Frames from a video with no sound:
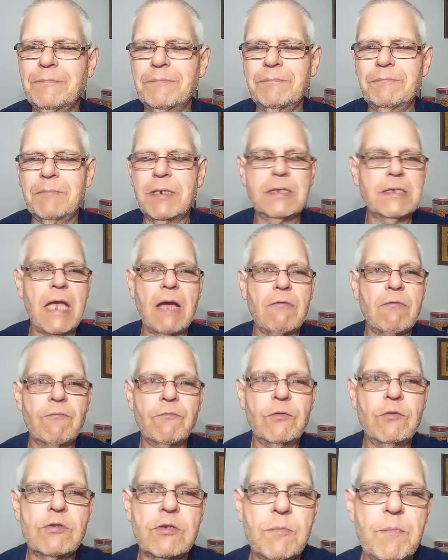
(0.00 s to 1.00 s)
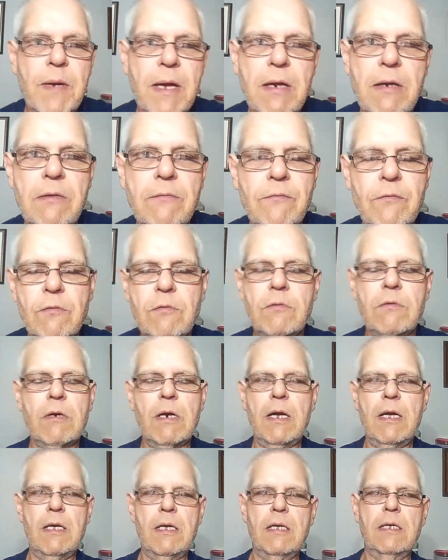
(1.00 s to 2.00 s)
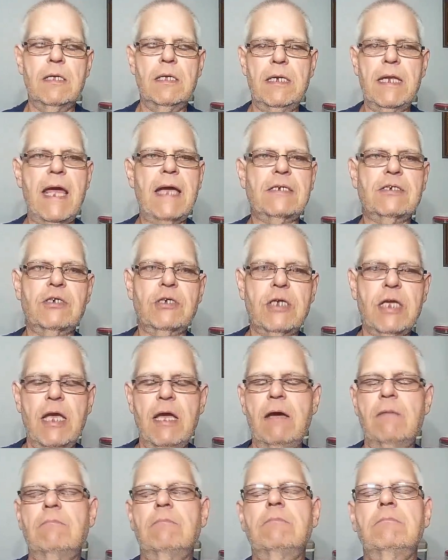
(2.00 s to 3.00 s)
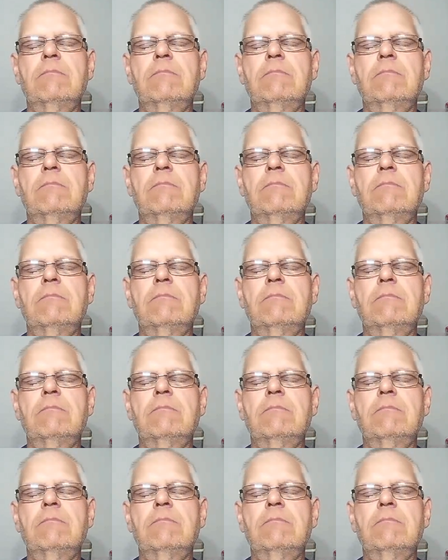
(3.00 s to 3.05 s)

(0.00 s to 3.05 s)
Because I refuse to pay for an action cam